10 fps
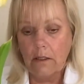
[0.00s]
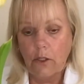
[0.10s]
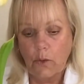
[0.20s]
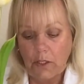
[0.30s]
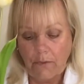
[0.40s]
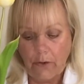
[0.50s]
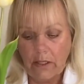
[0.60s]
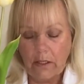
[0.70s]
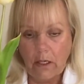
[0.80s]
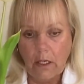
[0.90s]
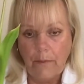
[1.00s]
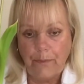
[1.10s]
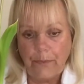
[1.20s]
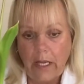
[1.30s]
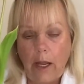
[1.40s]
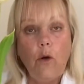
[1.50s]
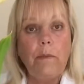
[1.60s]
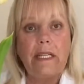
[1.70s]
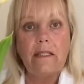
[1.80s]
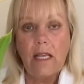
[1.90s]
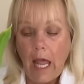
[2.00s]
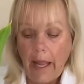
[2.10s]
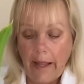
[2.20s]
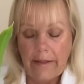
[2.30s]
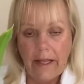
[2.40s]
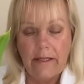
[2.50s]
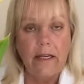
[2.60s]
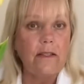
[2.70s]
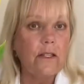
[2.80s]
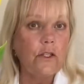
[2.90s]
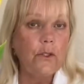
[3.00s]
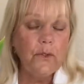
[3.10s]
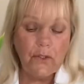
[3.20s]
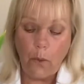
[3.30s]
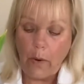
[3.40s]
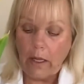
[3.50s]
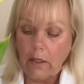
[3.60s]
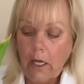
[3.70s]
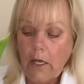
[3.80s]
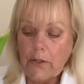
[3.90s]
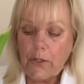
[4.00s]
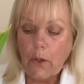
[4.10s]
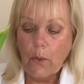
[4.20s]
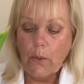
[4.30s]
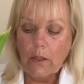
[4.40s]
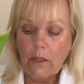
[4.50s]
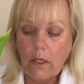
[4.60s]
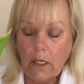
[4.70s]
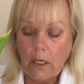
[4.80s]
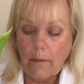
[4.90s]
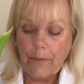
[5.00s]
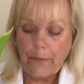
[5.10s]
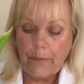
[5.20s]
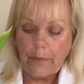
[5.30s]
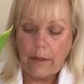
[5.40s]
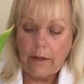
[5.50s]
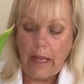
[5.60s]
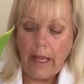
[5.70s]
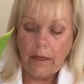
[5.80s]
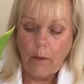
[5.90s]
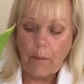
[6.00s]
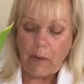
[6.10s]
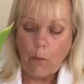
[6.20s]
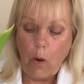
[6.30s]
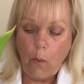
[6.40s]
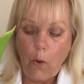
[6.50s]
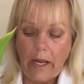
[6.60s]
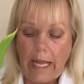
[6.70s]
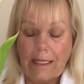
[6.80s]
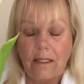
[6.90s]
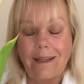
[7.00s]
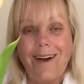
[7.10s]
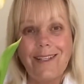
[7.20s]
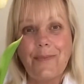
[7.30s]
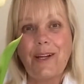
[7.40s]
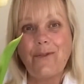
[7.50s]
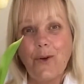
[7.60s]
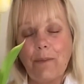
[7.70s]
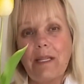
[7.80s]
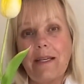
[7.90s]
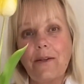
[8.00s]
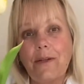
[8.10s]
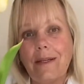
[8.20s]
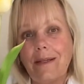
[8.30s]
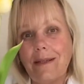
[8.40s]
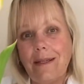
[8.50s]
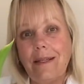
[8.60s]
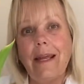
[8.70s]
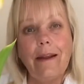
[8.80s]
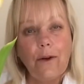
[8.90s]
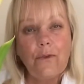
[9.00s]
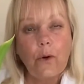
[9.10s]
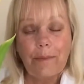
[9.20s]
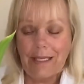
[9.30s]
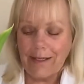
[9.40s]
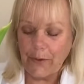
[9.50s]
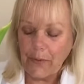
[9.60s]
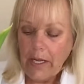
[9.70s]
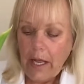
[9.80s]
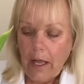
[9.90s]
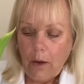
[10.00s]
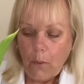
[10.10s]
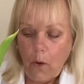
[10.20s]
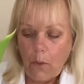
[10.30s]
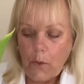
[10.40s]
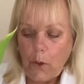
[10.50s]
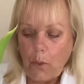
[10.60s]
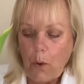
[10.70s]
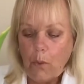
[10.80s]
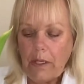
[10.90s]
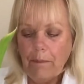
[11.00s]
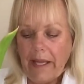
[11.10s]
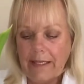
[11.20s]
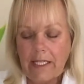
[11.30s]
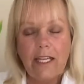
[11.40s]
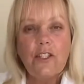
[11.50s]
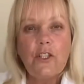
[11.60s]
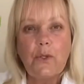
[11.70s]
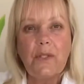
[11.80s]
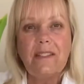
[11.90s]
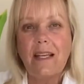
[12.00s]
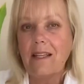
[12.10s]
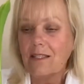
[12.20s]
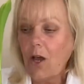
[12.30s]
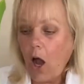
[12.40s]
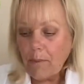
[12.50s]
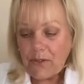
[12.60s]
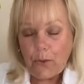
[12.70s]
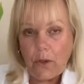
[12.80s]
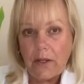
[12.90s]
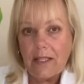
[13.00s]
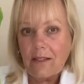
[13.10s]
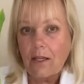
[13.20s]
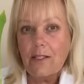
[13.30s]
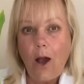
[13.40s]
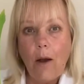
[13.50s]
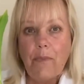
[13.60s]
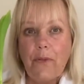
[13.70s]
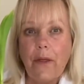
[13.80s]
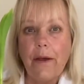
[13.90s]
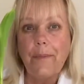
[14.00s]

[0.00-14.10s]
different ailments, and then doesn't do so well. So but what as a cosmetic formulator and hair formulator, what we pay attention to is, say, the topsoil that's on top of the,